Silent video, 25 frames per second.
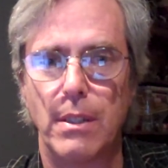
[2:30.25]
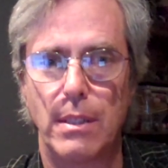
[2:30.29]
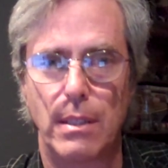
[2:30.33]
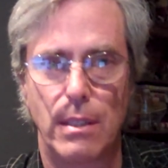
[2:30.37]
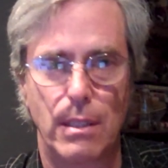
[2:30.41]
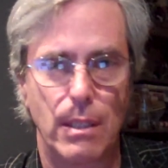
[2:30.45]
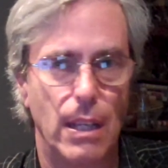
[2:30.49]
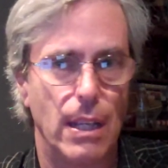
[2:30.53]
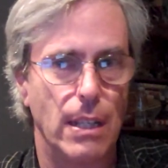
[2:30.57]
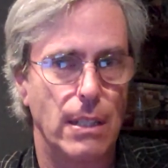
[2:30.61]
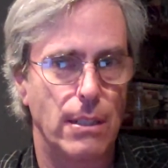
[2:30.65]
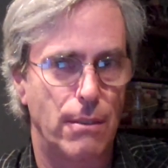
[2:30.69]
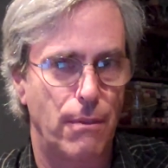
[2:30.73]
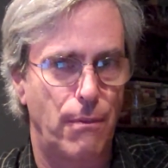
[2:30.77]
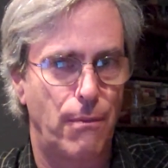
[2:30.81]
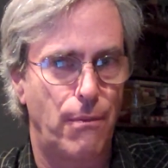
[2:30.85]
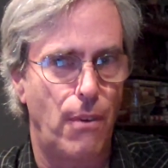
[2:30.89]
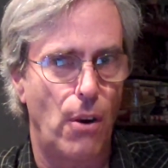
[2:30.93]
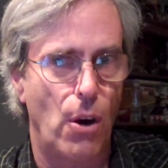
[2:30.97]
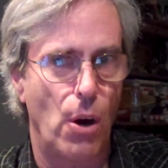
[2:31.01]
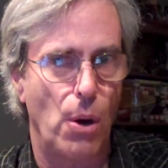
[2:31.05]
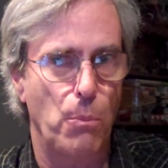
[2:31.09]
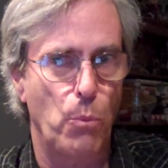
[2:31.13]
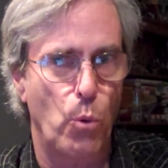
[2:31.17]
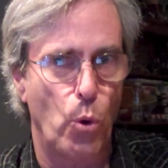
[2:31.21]
It's
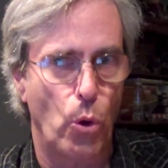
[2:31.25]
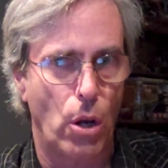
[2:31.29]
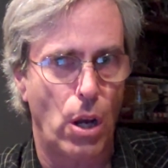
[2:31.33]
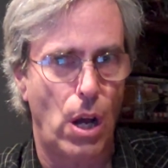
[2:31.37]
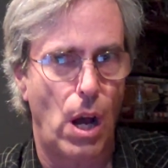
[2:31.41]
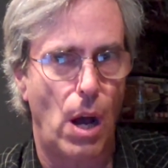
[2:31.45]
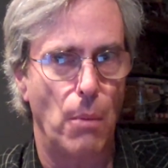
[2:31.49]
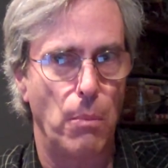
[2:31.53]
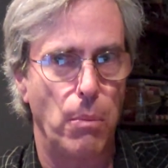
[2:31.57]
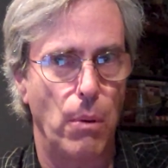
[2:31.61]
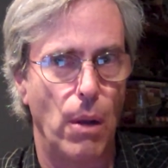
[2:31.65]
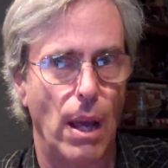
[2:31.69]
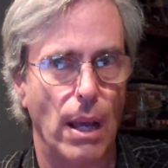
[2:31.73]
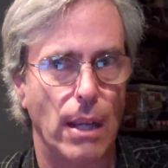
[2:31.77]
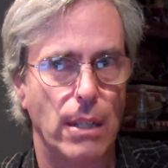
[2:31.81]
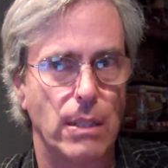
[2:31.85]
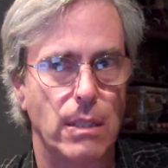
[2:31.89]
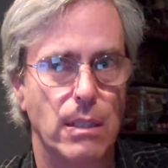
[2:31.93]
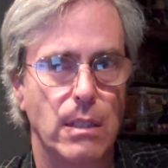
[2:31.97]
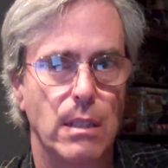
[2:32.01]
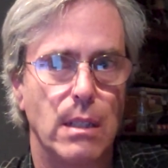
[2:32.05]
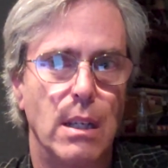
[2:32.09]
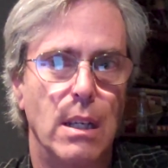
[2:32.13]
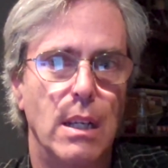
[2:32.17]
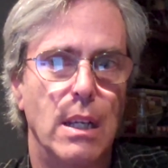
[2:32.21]
far more
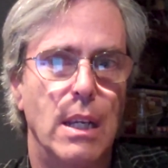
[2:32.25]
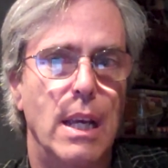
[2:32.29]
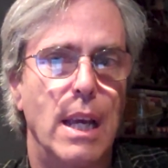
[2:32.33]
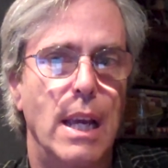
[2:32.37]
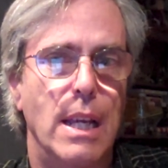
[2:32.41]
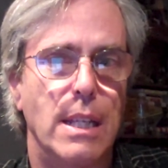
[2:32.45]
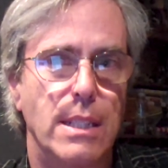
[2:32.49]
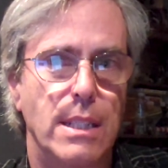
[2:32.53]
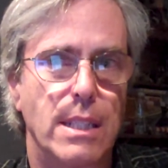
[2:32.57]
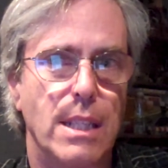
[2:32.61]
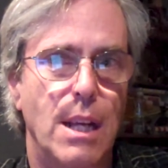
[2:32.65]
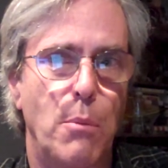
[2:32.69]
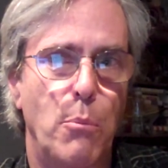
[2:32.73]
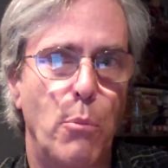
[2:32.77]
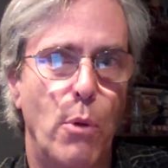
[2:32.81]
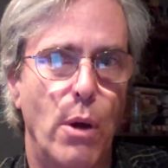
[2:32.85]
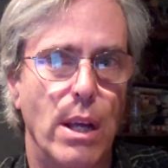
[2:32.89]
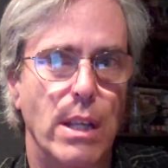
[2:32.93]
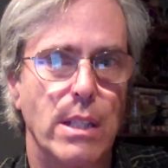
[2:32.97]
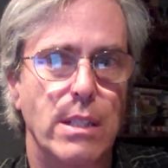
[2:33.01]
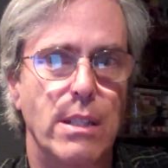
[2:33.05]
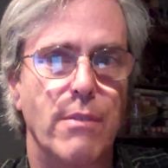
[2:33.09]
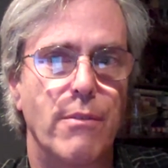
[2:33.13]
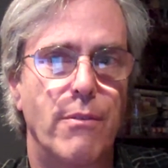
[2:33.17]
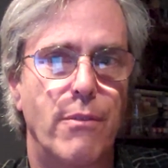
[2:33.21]
complex in some
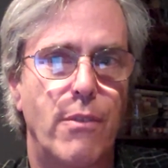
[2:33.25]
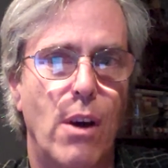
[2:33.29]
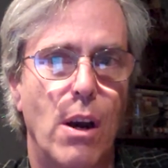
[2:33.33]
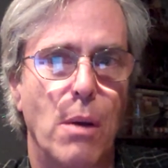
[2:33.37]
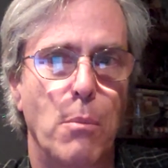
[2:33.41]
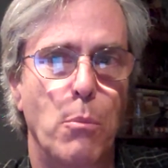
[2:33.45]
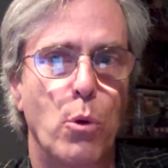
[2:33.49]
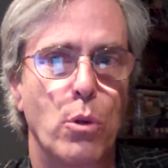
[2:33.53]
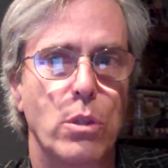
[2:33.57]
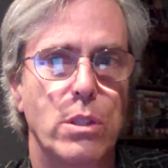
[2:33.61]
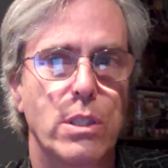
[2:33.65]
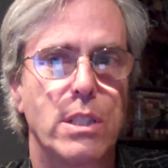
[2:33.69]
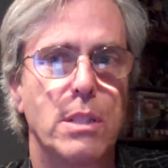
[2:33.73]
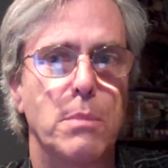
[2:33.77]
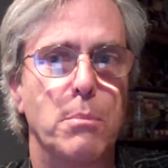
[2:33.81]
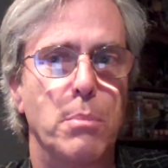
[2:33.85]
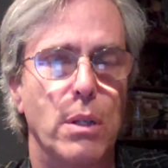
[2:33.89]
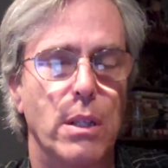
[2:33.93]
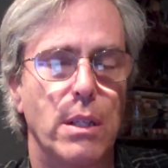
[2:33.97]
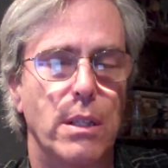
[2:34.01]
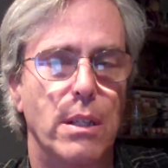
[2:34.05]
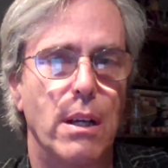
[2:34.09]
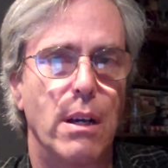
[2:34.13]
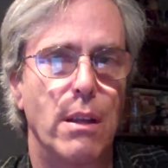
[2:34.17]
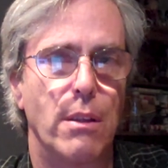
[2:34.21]
ways and far more
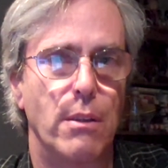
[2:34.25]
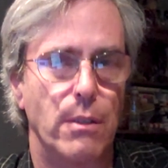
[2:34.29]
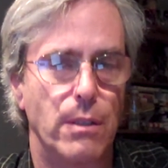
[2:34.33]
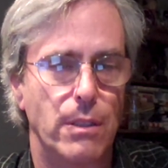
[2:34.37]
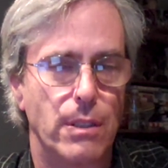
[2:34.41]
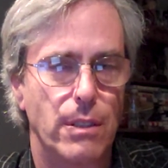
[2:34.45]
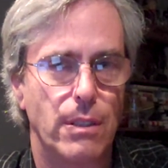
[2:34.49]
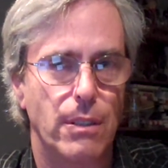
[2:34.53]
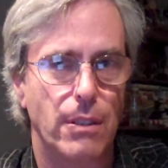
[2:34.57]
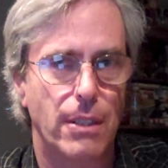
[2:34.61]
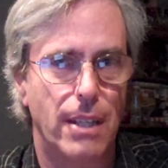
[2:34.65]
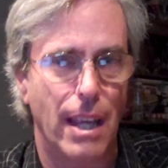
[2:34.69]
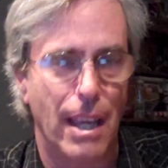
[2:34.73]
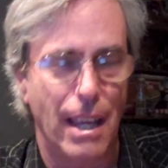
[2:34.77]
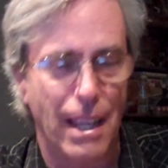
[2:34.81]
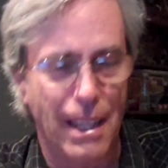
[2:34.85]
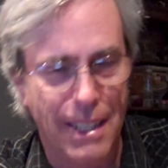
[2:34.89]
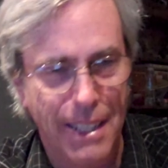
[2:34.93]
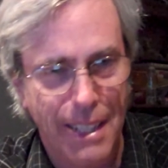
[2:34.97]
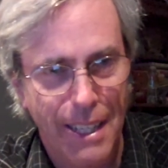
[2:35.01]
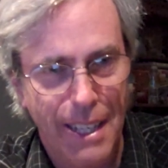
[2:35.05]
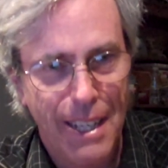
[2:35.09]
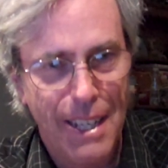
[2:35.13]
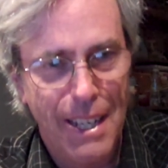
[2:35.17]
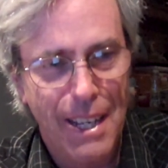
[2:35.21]
simple in others, okay?